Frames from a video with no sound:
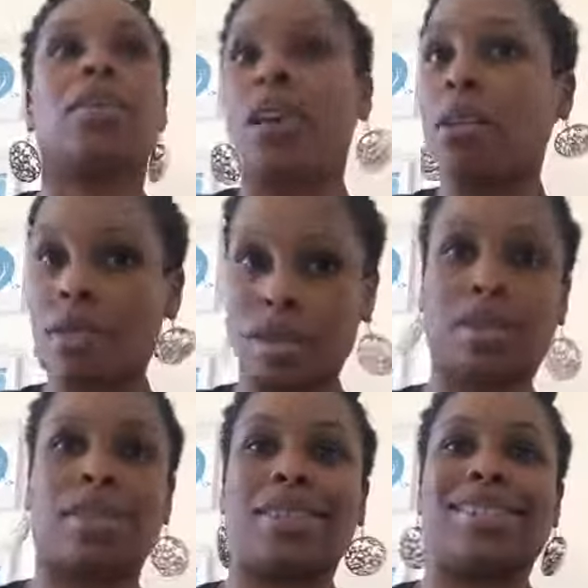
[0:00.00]
Young
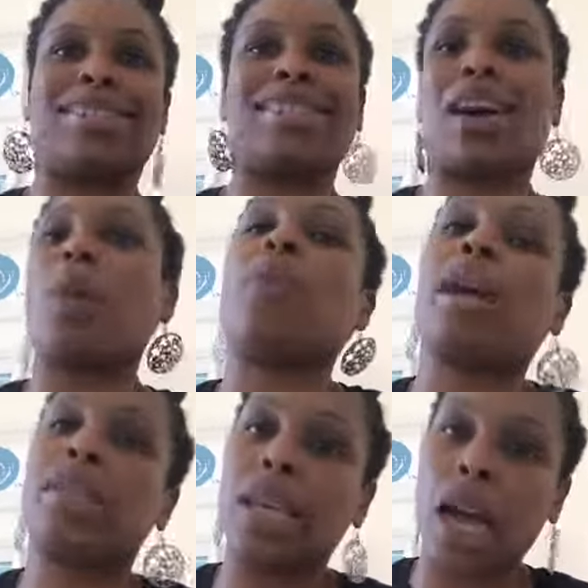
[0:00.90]
nurses, and when
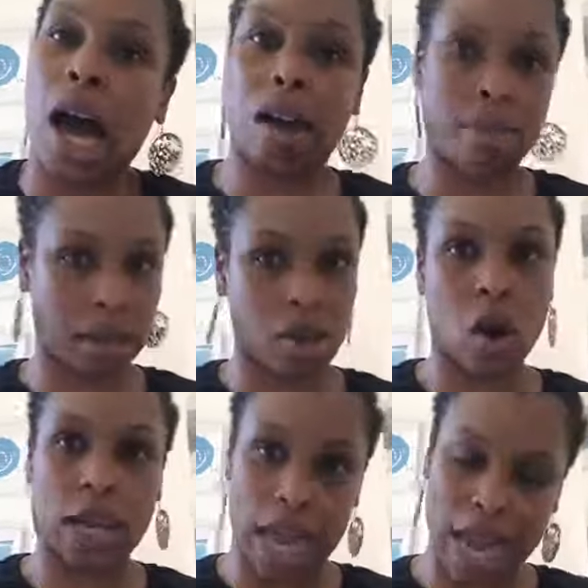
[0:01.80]
I say young, I'm not
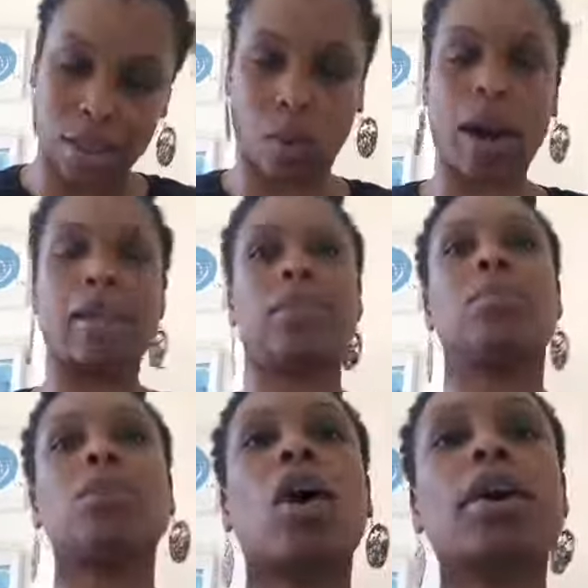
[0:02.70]
talking age-wise.
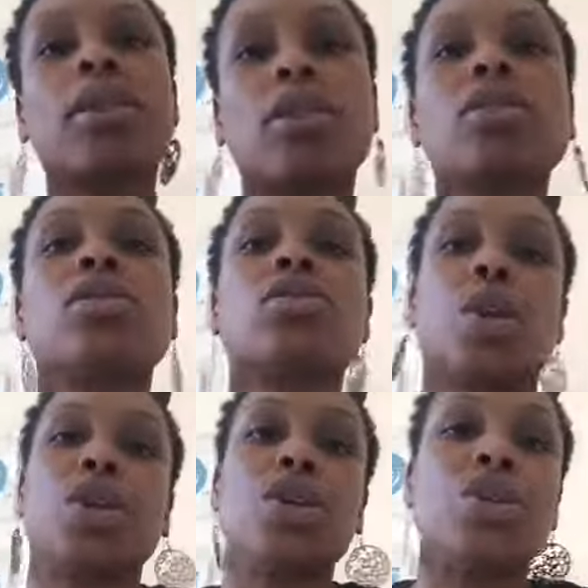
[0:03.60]
I'm talking nurses who
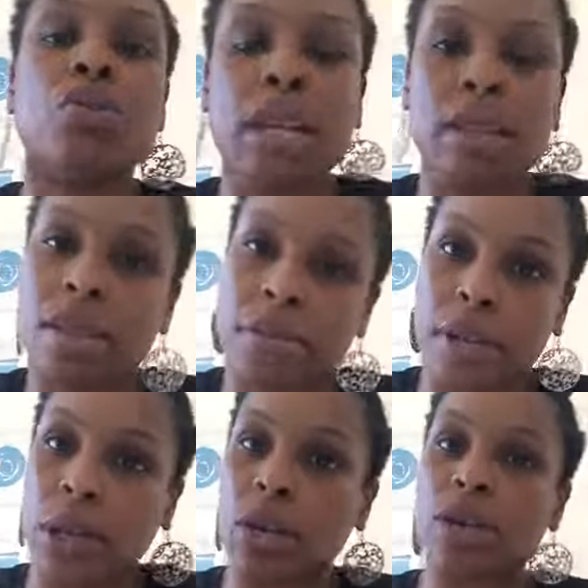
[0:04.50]
are new into the
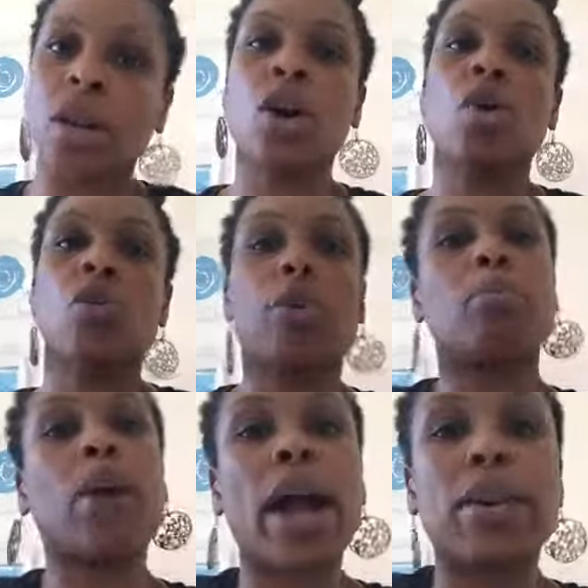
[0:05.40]
field, who are
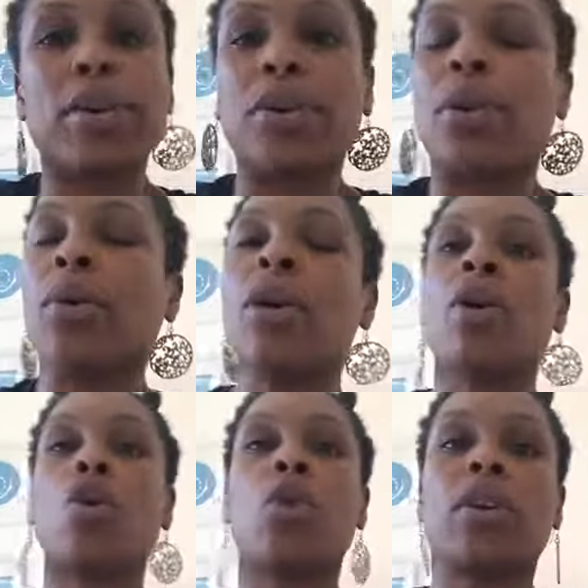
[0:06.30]
brand new,
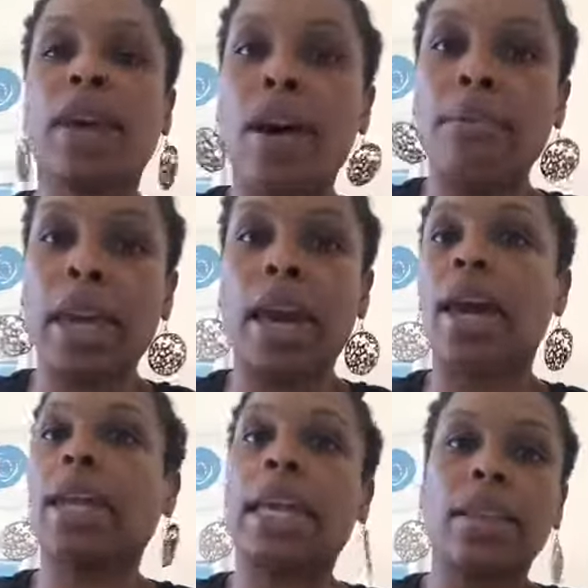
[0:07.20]
who are coming
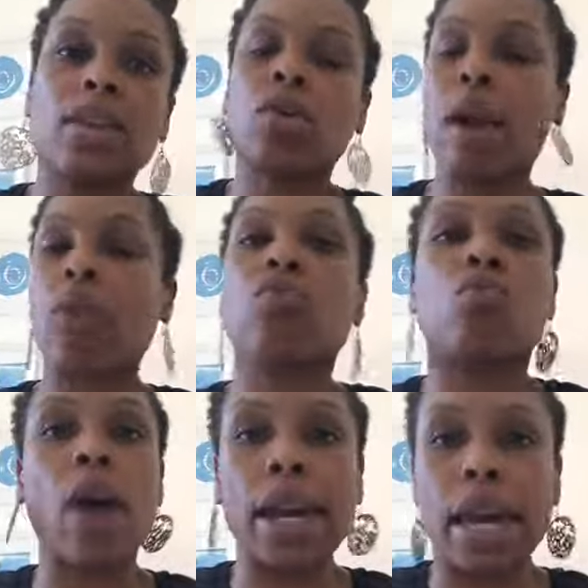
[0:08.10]
in, hitting the
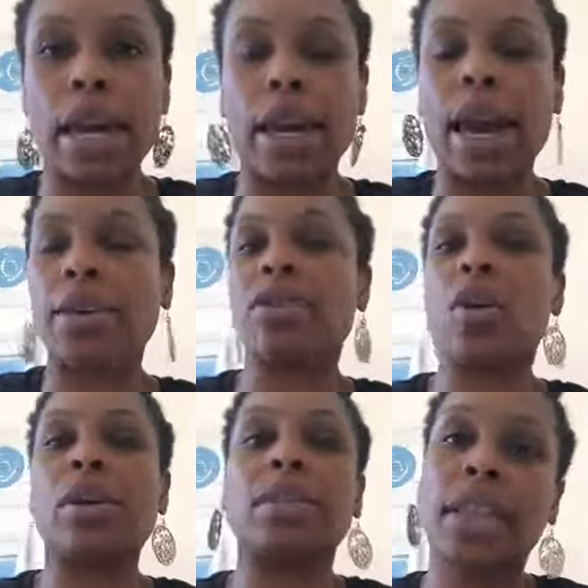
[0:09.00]
ground running,
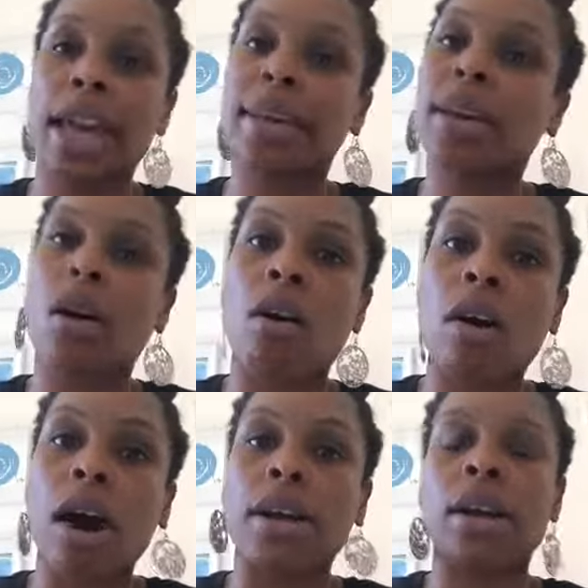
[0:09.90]
and taking
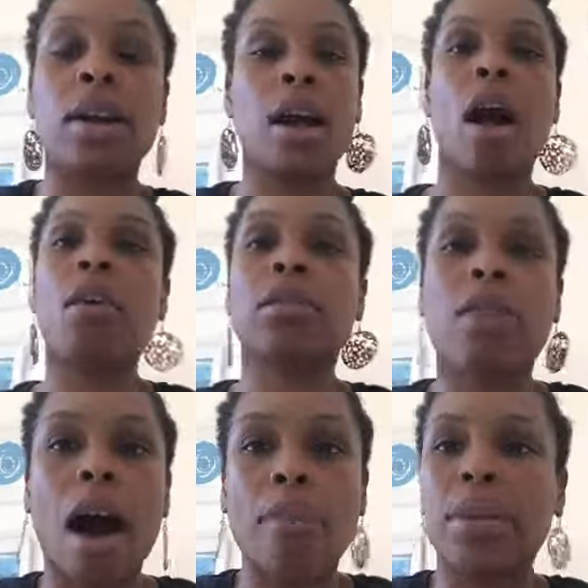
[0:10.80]
on a
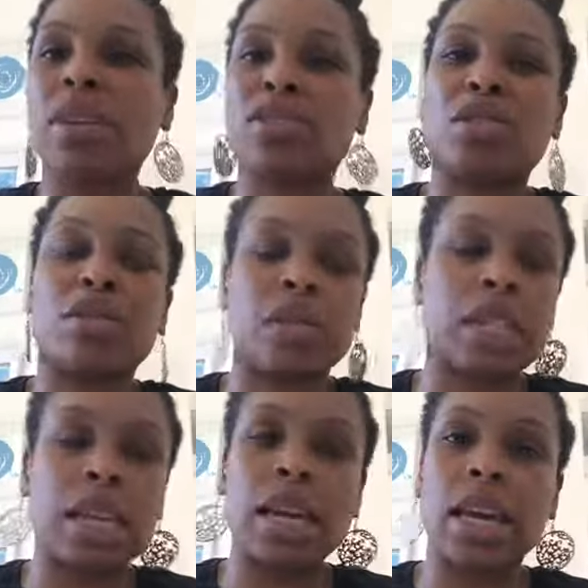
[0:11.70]
lot because they're
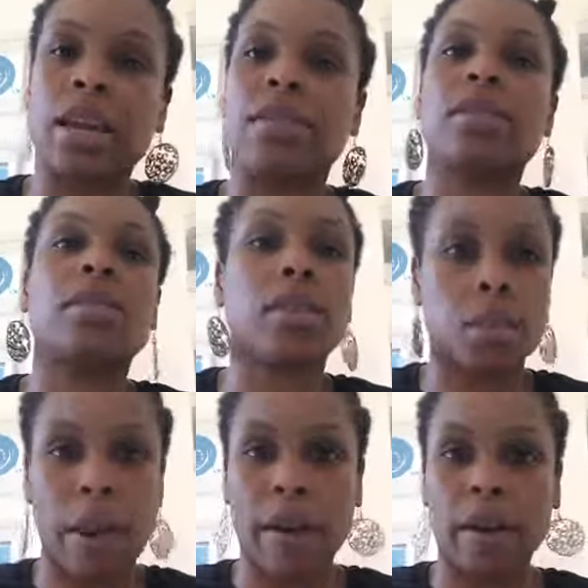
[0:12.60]
seeing this
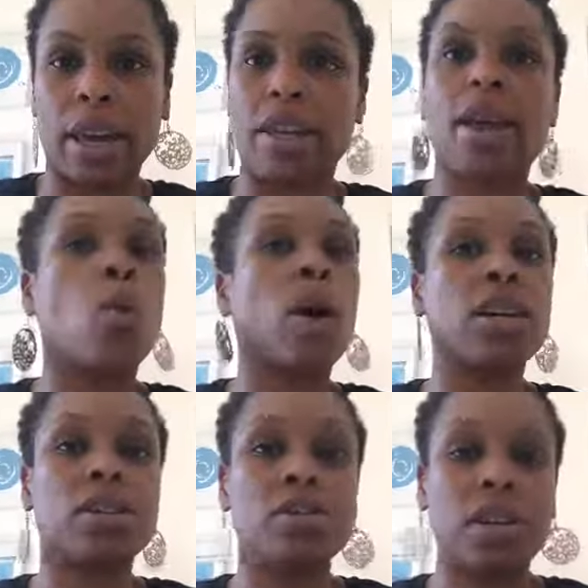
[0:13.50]
disparity and they
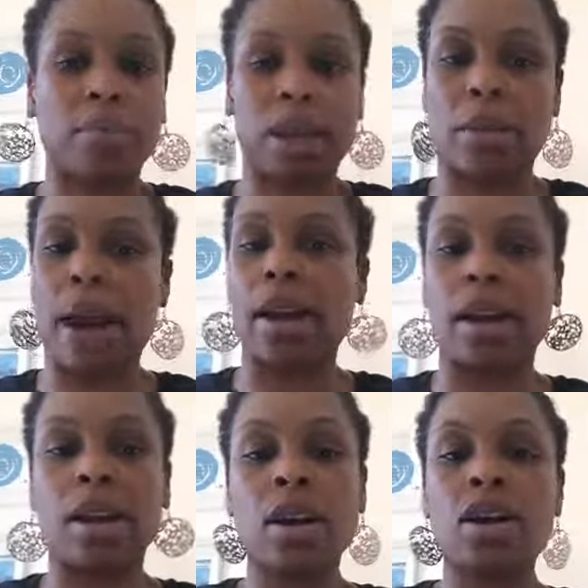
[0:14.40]
want to do something about
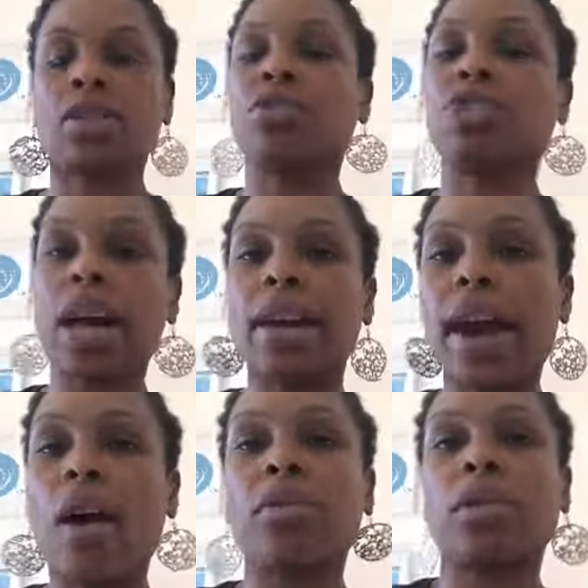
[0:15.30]
it. So check
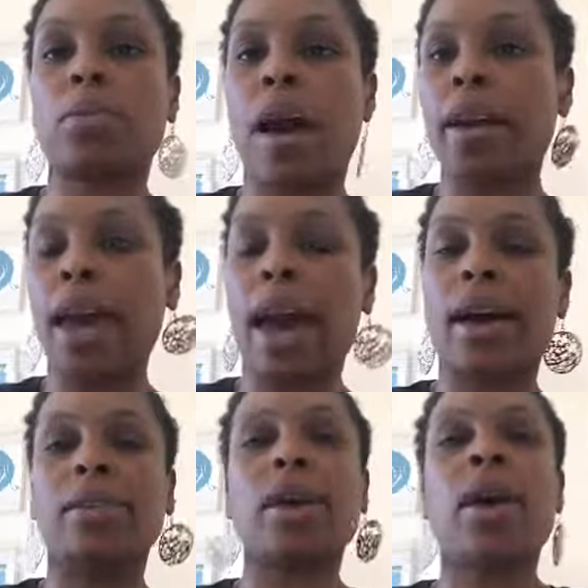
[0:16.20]
out this
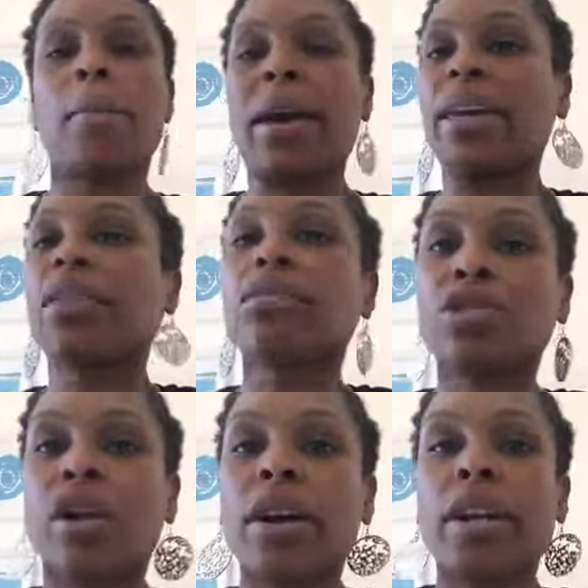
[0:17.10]
podcast by Kendall
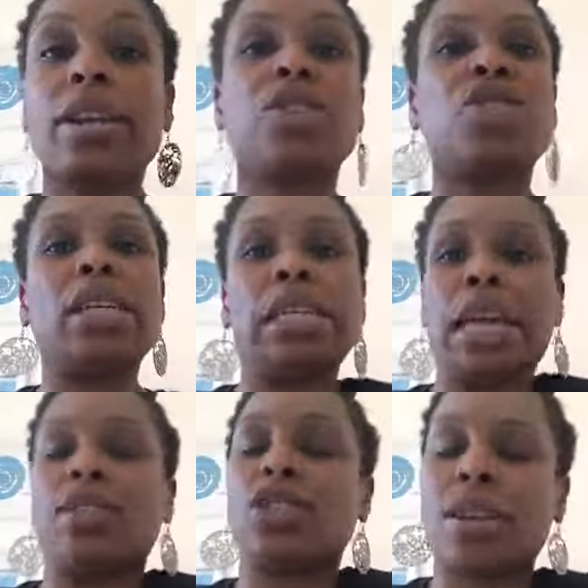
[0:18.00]
Sharkey. She's
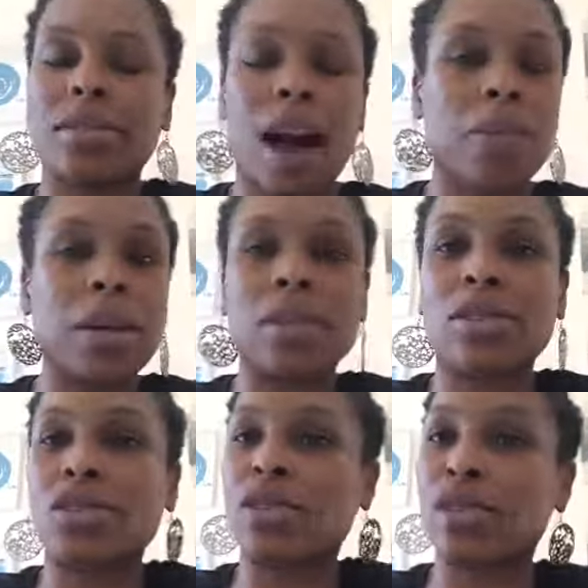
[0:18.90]
a Johns
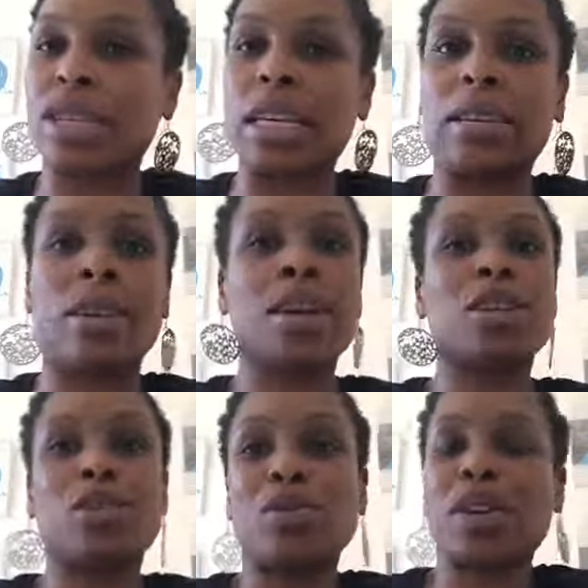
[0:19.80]
Hopkins nursing
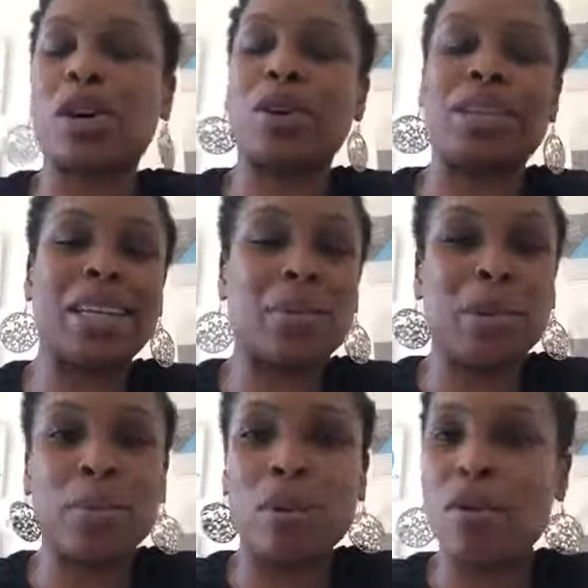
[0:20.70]
student in her
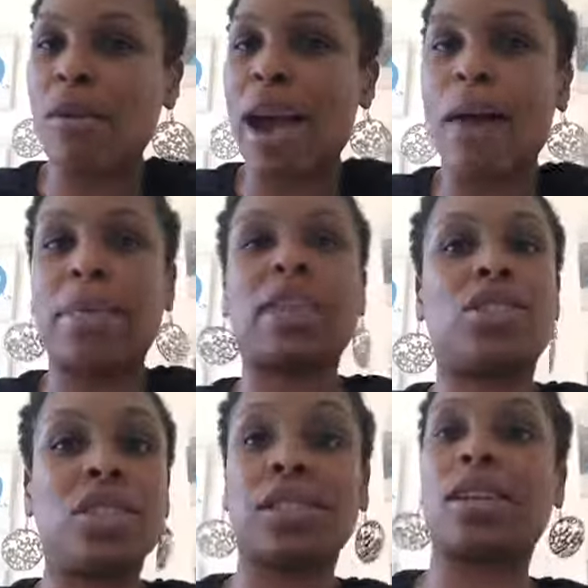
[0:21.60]
DNP program, and
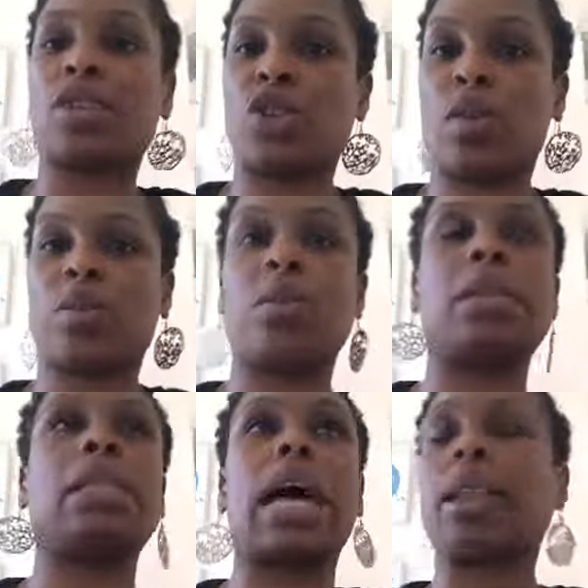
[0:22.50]
she's going to share with you
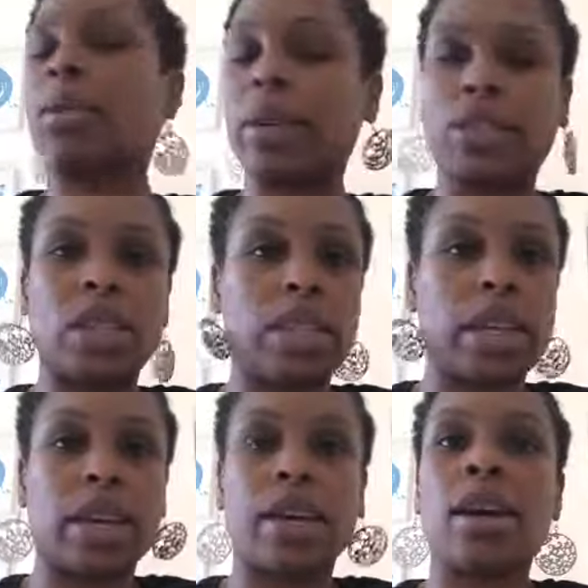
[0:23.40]
exactly what she did